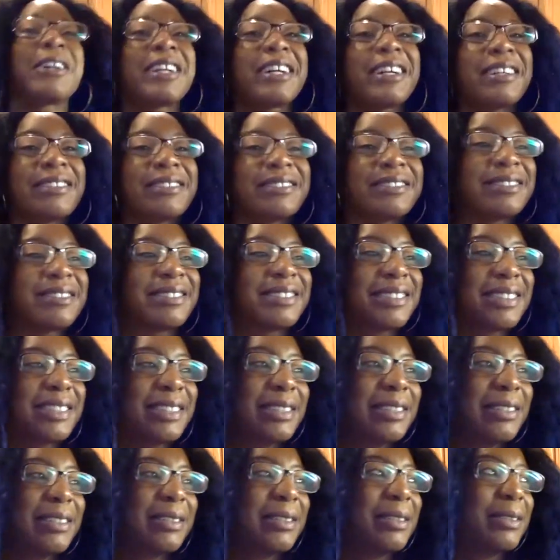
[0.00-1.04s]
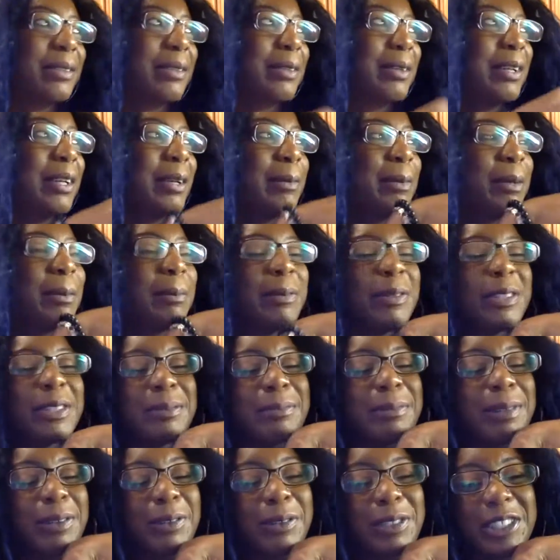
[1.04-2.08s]
out and get my
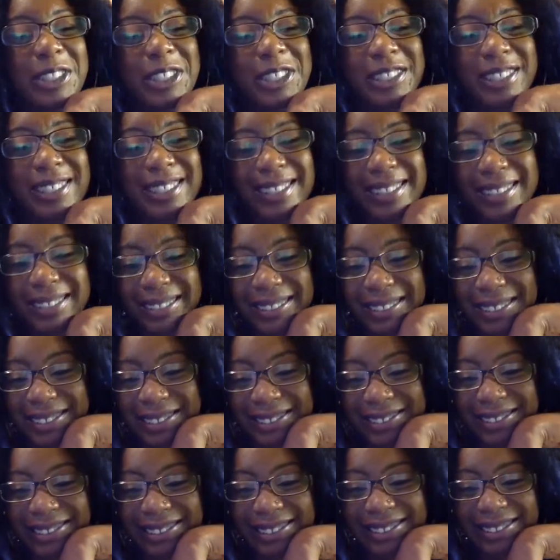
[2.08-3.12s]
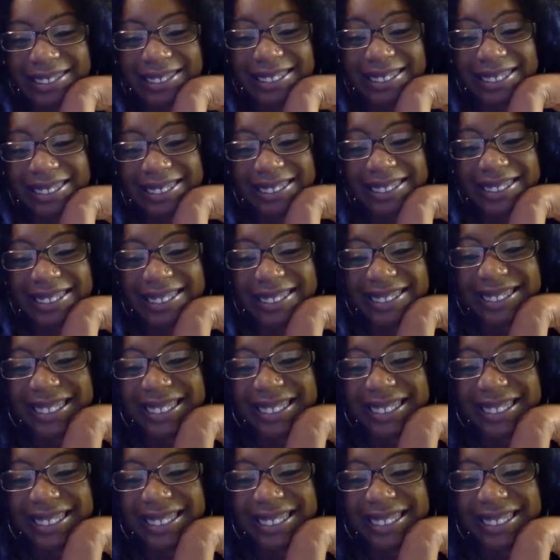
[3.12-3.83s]
riches. I